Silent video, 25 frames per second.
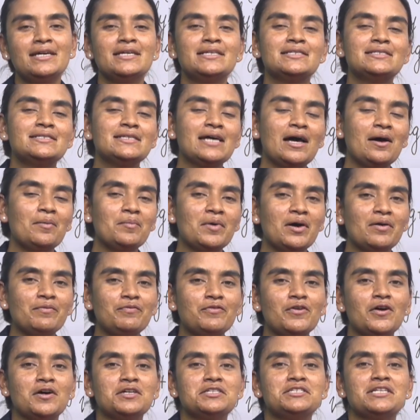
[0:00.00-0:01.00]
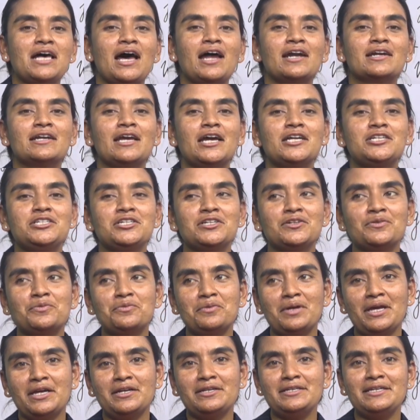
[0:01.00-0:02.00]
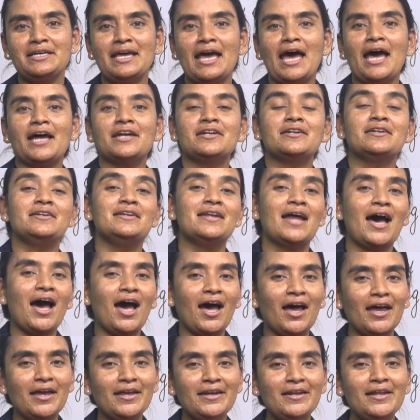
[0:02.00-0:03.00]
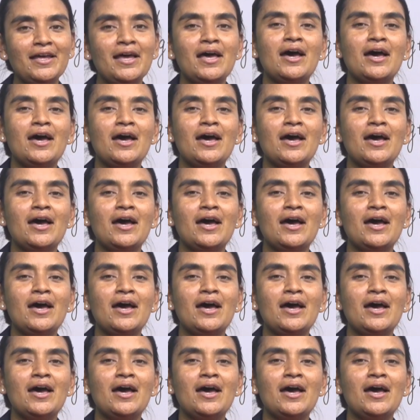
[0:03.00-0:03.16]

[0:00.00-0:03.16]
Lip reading: Some of us are getting ready at 9.